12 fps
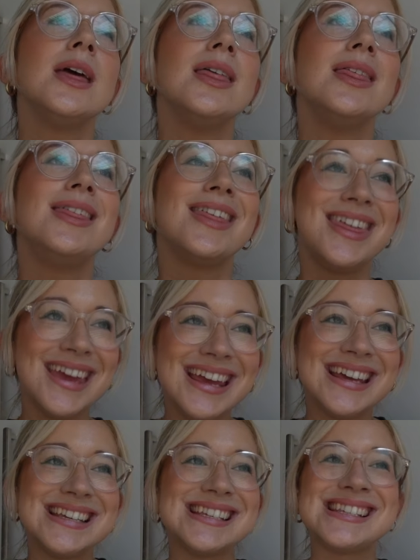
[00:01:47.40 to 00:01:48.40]
The thing
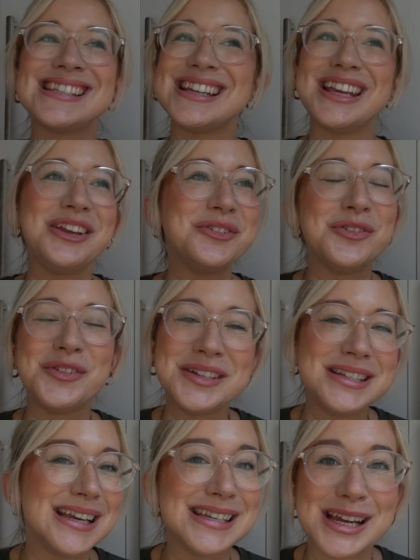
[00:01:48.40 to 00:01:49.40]
is,
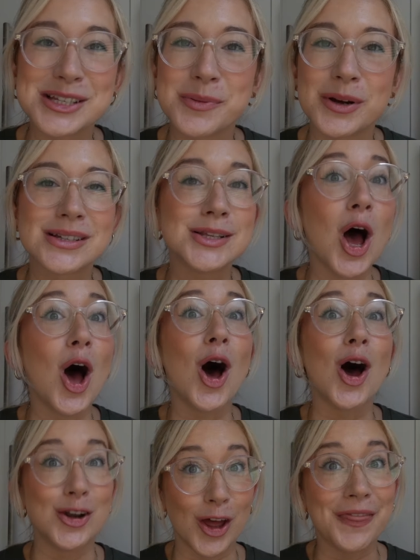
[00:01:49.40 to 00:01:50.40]
university textbooks
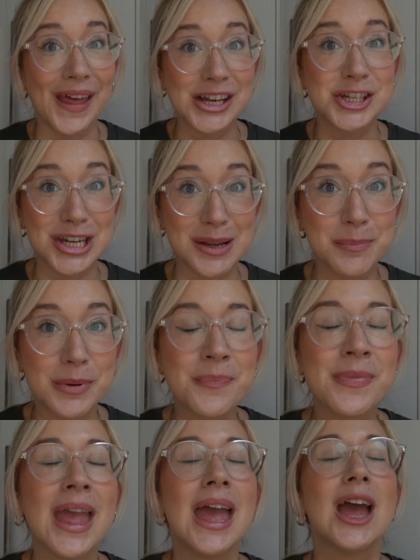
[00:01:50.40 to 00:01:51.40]
are not that cheap.
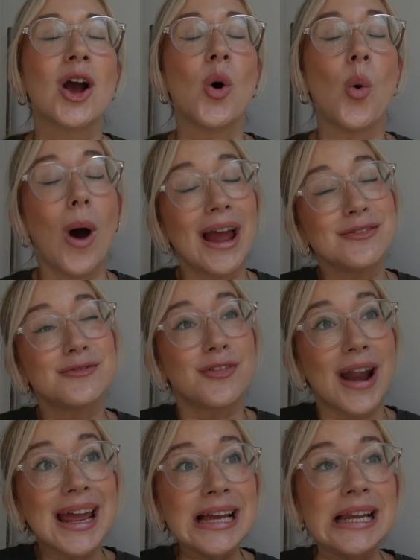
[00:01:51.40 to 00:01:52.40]
Quite
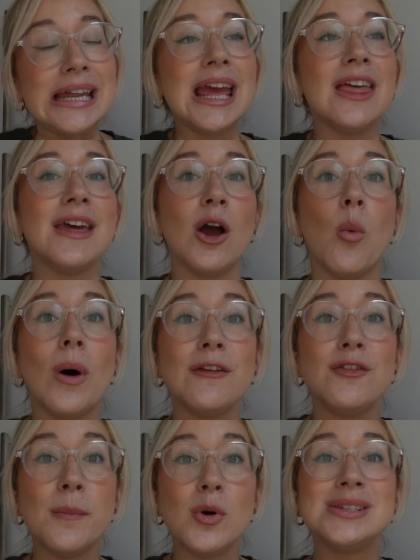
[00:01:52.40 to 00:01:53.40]
frankly, they are one of
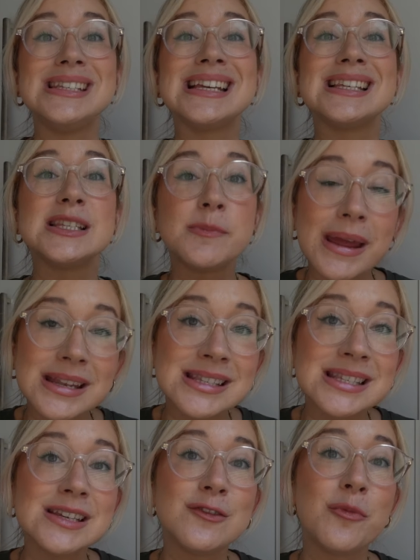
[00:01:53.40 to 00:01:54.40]
the most
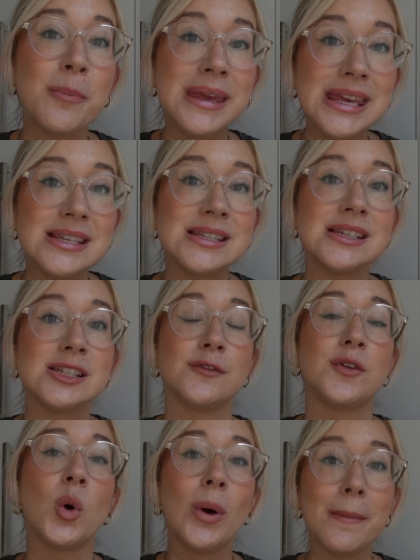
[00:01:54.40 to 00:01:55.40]
expensive pieces of
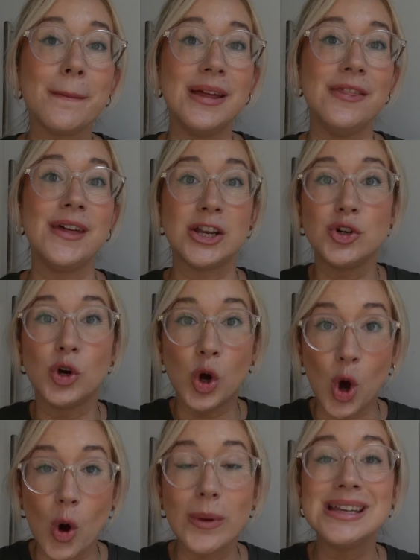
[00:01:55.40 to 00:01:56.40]
equipment that you're
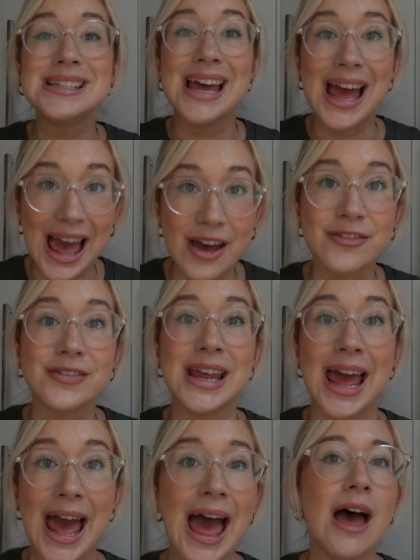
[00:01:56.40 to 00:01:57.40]
going to
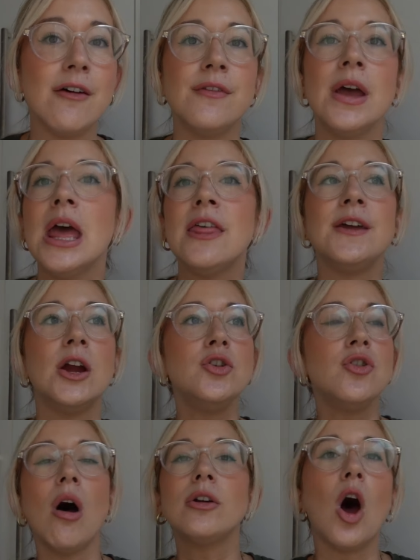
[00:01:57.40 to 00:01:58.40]
have. They're
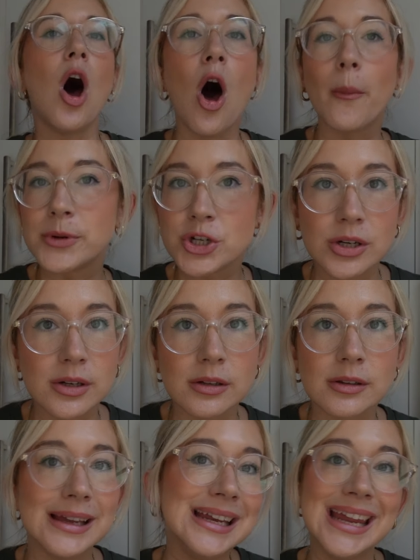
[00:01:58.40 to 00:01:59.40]
not
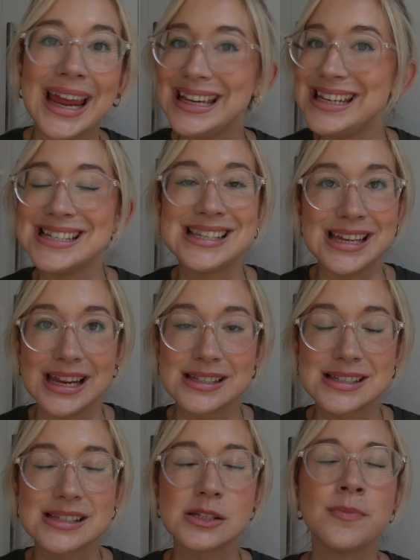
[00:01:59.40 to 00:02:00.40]
optional in any
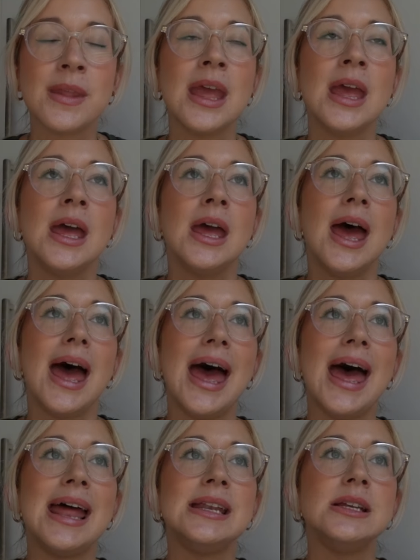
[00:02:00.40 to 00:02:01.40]
sense.
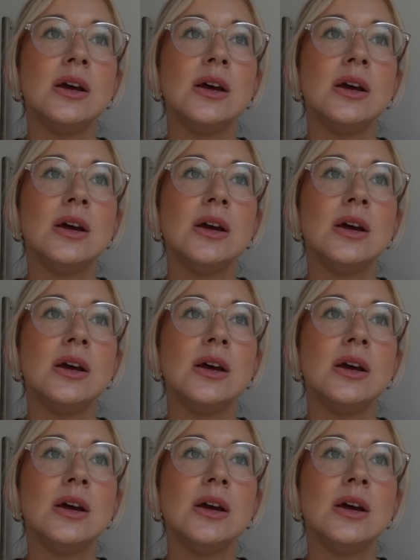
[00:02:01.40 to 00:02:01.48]
And